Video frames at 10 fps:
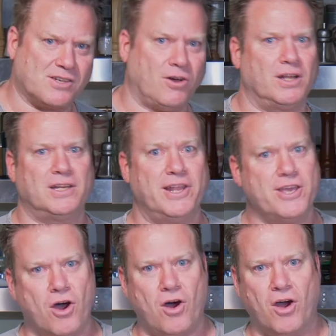called
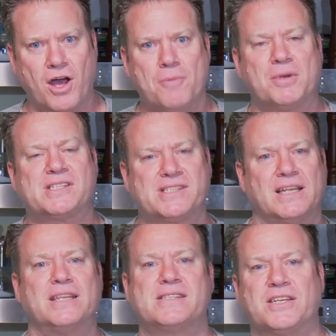Lyon, but
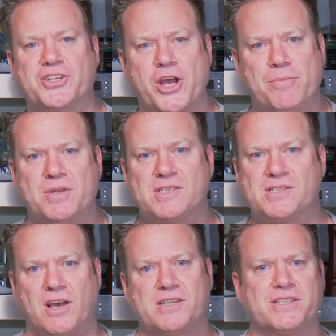still it's a German
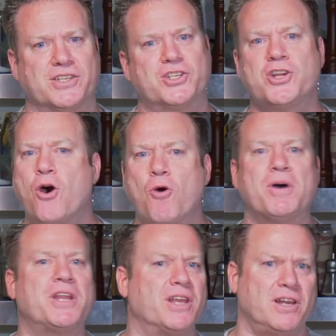sausage.
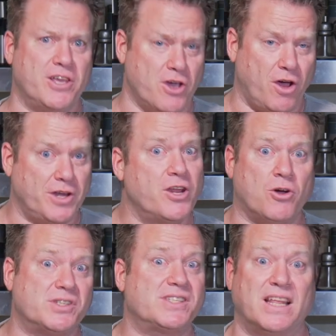Nobody in Lyon
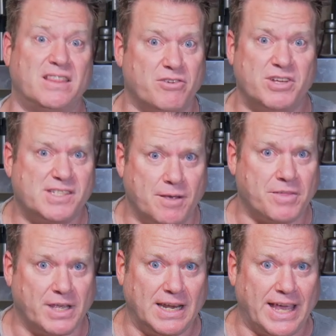knows that there is
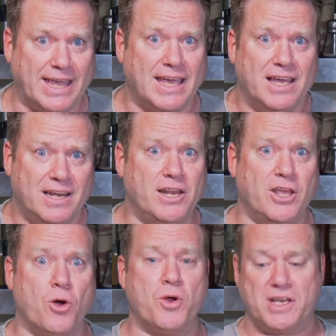something like
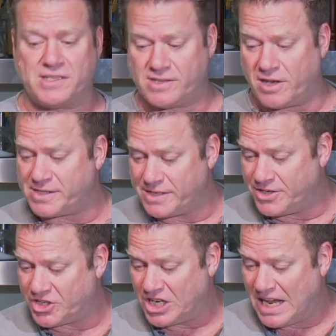Leona
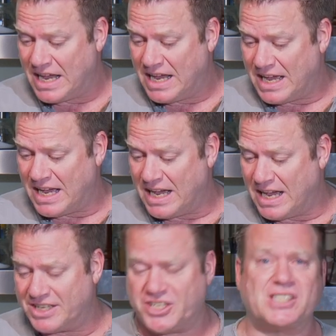sausage.
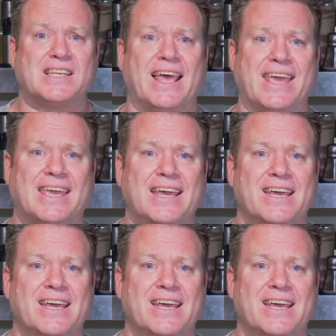Just like